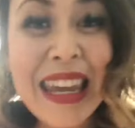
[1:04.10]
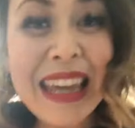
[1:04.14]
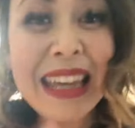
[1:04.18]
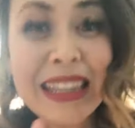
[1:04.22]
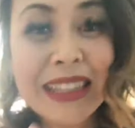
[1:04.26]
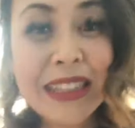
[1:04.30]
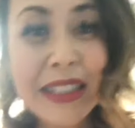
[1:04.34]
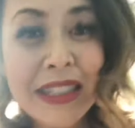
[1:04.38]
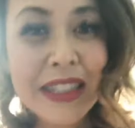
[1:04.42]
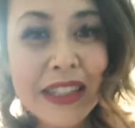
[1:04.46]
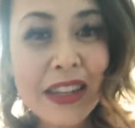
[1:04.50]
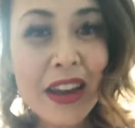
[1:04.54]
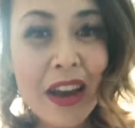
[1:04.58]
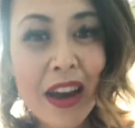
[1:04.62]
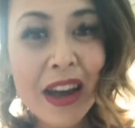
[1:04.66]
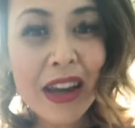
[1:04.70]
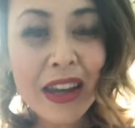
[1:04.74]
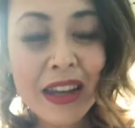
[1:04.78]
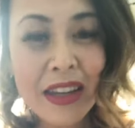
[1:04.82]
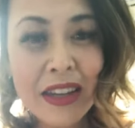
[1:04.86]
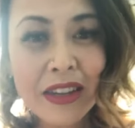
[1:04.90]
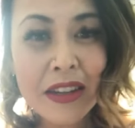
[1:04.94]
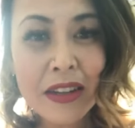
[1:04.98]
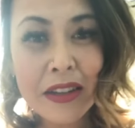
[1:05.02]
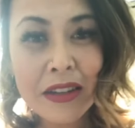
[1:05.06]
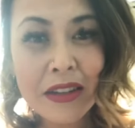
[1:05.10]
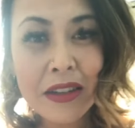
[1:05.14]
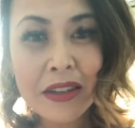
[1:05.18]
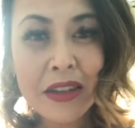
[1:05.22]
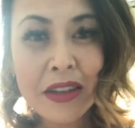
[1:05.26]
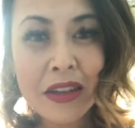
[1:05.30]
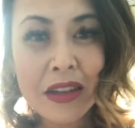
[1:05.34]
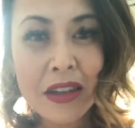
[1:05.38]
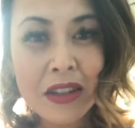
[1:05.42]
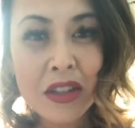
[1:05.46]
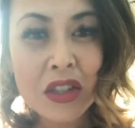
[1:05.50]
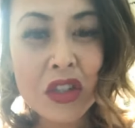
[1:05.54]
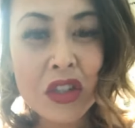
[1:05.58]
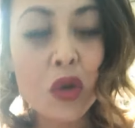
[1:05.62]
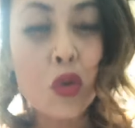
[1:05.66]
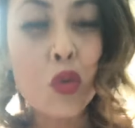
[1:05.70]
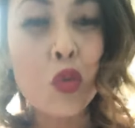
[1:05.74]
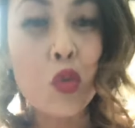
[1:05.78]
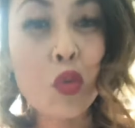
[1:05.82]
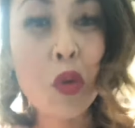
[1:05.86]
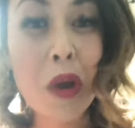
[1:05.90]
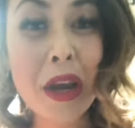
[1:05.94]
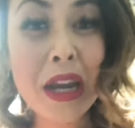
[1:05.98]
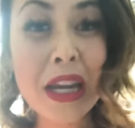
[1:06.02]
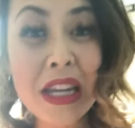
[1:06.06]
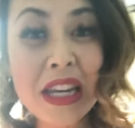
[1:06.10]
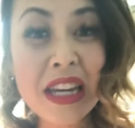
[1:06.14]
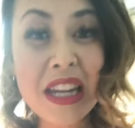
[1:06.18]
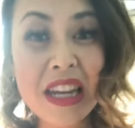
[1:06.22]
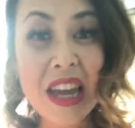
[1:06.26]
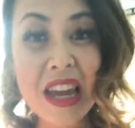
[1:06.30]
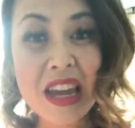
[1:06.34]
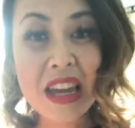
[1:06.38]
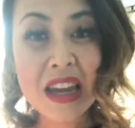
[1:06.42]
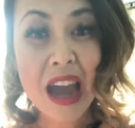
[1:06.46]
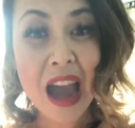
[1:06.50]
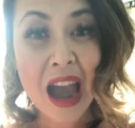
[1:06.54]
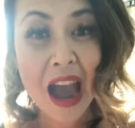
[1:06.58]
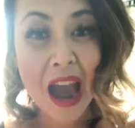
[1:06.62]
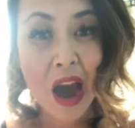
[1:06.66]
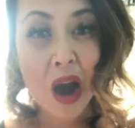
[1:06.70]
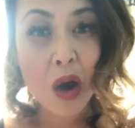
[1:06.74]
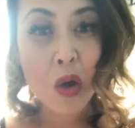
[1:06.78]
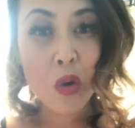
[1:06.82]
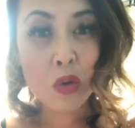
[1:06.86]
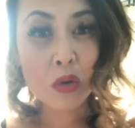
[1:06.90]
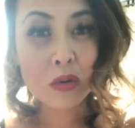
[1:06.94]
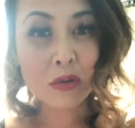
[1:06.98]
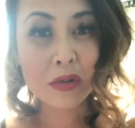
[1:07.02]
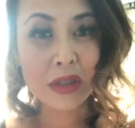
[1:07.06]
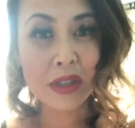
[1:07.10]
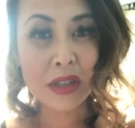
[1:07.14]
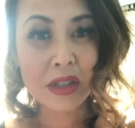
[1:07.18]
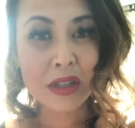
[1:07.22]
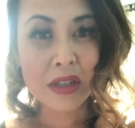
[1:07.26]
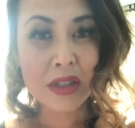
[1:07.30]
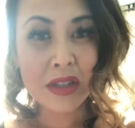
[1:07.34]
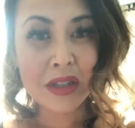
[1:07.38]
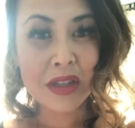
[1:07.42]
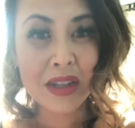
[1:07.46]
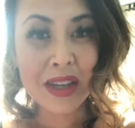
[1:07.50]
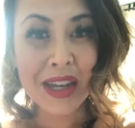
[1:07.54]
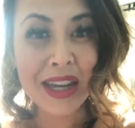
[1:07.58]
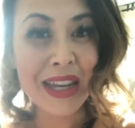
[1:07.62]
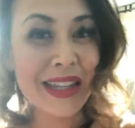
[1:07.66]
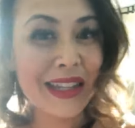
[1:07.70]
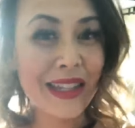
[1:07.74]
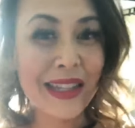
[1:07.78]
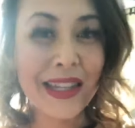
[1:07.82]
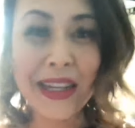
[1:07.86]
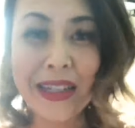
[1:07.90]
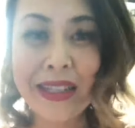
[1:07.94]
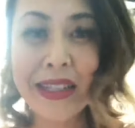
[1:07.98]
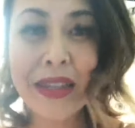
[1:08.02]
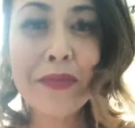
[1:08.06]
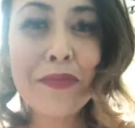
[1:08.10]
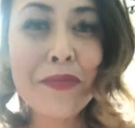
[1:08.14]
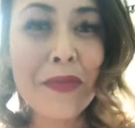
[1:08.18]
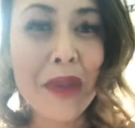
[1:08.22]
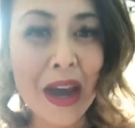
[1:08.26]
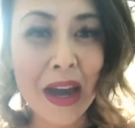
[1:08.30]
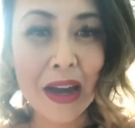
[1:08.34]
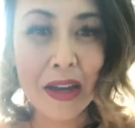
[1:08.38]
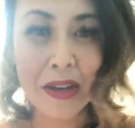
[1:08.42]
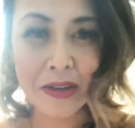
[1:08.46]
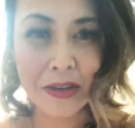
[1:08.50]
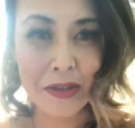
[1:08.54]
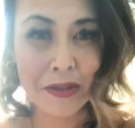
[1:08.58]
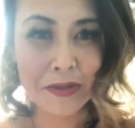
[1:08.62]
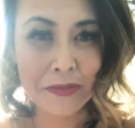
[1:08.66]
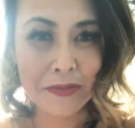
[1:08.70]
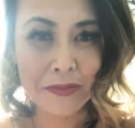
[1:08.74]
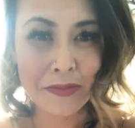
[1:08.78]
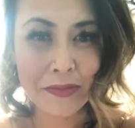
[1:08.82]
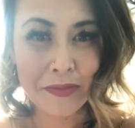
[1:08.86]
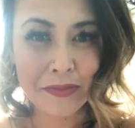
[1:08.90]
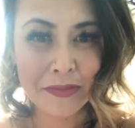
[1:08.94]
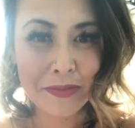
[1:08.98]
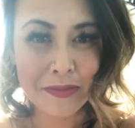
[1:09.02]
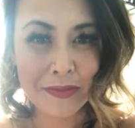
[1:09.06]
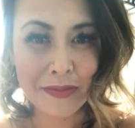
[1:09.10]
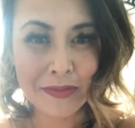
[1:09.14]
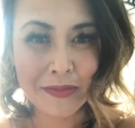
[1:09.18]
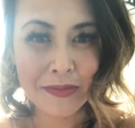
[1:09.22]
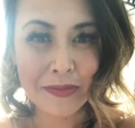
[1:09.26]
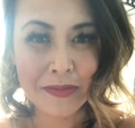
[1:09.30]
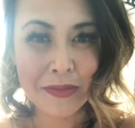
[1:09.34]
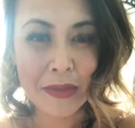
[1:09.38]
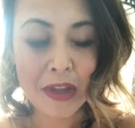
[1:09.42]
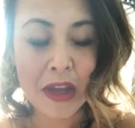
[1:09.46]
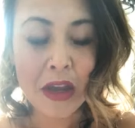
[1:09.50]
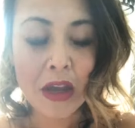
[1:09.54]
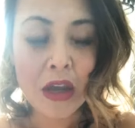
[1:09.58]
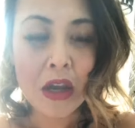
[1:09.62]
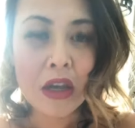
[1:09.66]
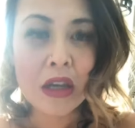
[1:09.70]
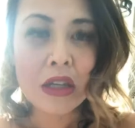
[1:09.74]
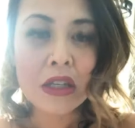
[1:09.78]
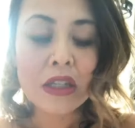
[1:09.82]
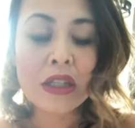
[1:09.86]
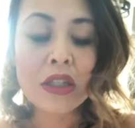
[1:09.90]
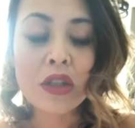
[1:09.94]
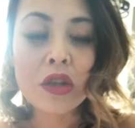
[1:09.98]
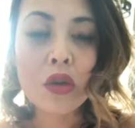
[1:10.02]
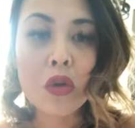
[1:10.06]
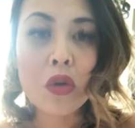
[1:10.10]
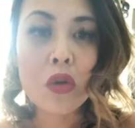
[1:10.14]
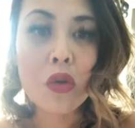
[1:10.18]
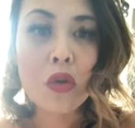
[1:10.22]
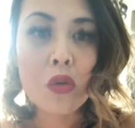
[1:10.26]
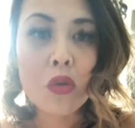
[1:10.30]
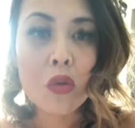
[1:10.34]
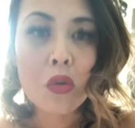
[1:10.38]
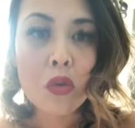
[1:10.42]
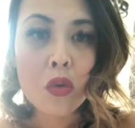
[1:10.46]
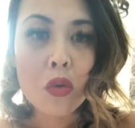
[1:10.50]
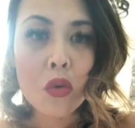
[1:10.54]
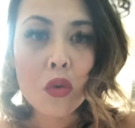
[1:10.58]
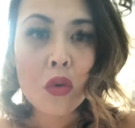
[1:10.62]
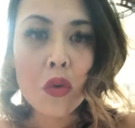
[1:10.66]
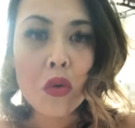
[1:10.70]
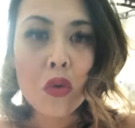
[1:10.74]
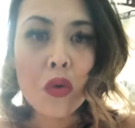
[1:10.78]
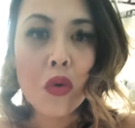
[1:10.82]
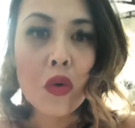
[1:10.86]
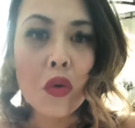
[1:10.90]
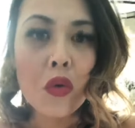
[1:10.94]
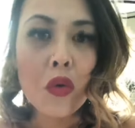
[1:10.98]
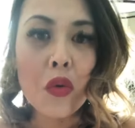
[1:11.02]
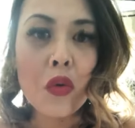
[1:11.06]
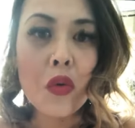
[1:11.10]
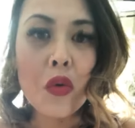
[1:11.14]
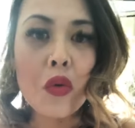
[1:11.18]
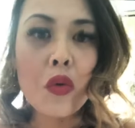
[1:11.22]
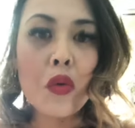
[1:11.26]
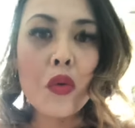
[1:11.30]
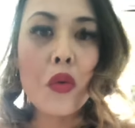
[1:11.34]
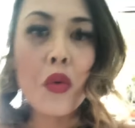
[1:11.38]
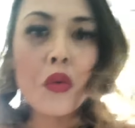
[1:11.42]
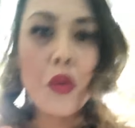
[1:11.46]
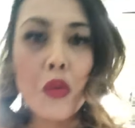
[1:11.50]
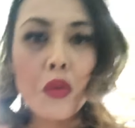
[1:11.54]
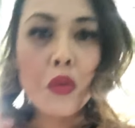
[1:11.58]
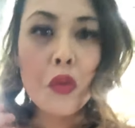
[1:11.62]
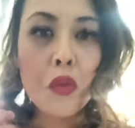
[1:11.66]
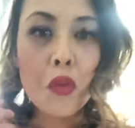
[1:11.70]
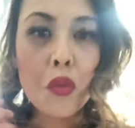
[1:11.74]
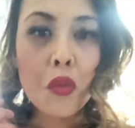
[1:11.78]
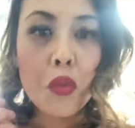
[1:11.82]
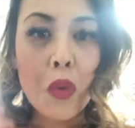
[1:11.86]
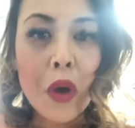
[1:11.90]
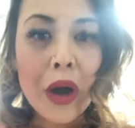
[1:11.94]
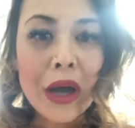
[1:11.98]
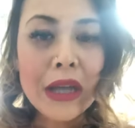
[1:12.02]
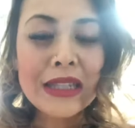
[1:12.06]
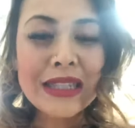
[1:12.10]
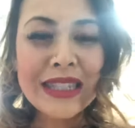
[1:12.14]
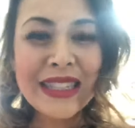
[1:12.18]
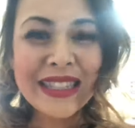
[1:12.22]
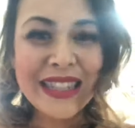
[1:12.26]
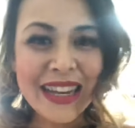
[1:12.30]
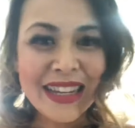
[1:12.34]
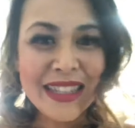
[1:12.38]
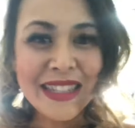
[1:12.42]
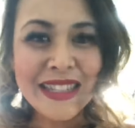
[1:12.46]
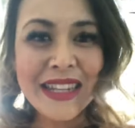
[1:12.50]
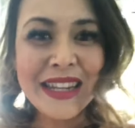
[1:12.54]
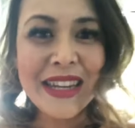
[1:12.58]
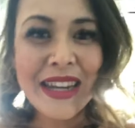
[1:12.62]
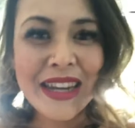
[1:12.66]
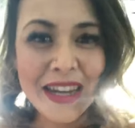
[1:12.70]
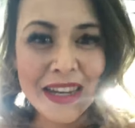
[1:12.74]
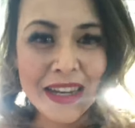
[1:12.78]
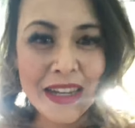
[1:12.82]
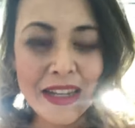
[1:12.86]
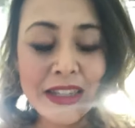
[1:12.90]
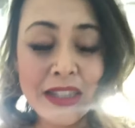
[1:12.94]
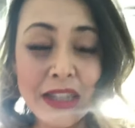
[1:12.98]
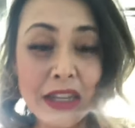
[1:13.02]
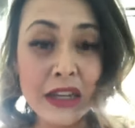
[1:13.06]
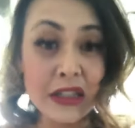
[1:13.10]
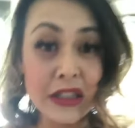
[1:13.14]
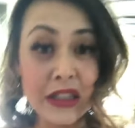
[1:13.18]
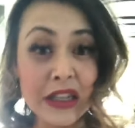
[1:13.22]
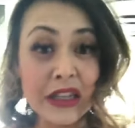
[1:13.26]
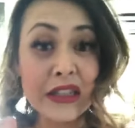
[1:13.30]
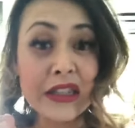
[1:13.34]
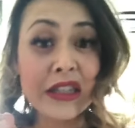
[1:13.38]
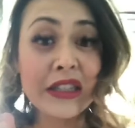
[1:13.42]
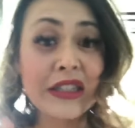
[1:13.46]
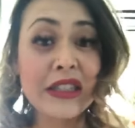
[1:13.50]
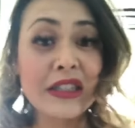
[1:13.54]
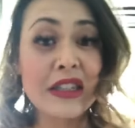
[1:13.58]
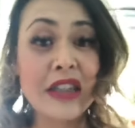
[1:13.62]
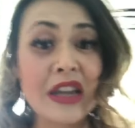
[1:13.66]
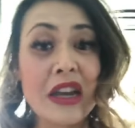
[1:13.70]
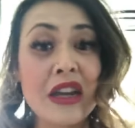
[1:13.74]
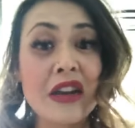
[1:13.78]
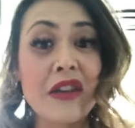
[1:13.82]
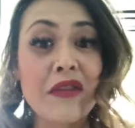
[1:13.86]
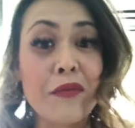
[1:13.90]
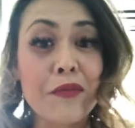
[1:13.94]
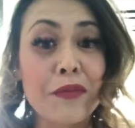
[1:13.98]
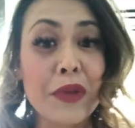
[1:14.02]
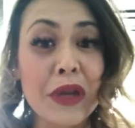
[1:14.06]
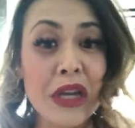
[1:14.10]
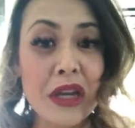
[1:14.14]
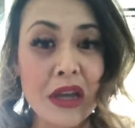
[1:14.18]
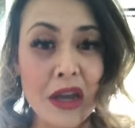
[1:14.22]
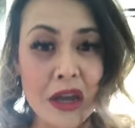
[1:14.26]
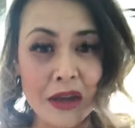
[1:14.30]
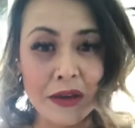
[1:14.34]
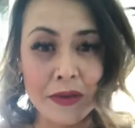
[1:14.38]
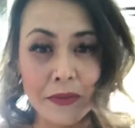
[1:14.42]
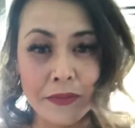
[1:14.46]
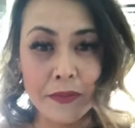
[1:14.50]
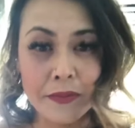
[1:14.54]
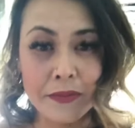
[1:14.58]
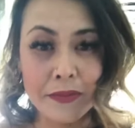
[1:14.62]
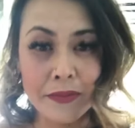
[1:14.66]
inside to radiate out, it doesn't matter. So what sexy is it's a state of being.